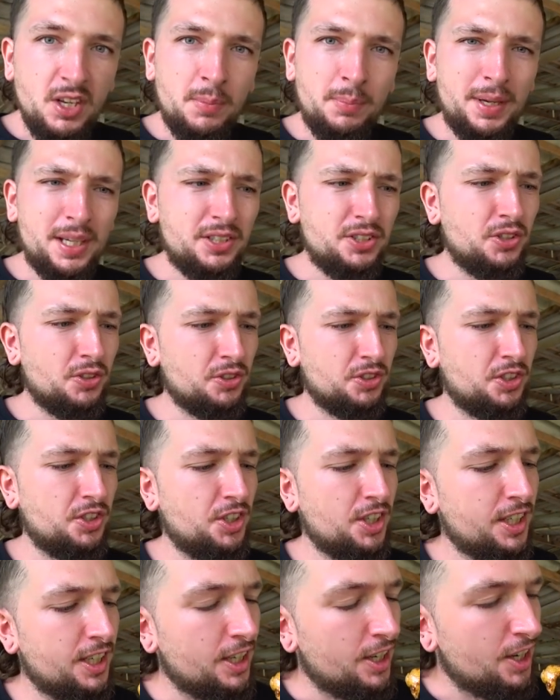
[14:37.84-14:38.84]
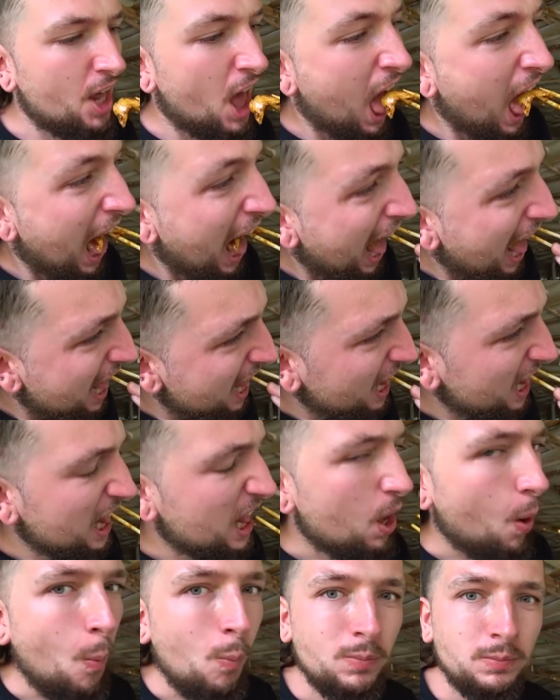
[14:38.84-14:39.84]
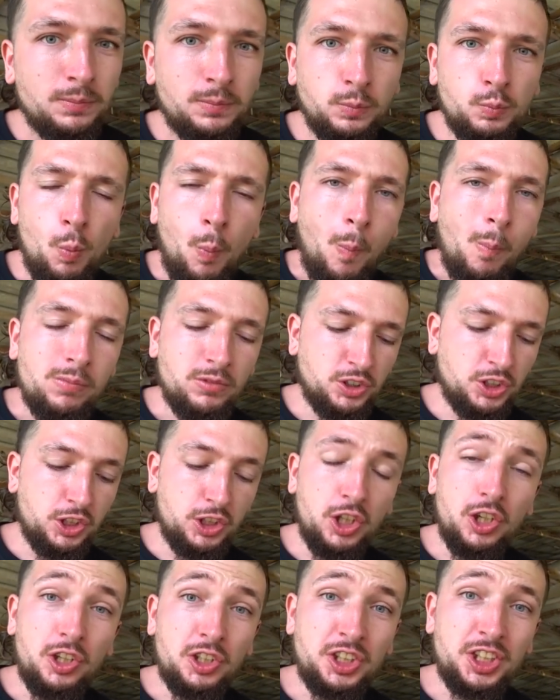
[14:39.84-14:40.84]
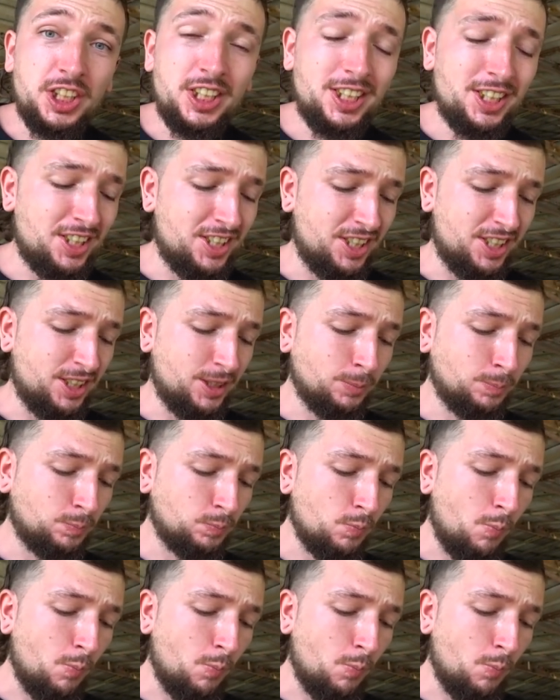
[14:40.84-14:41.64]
Big chunks of chicken. There's a lot of chicken in here.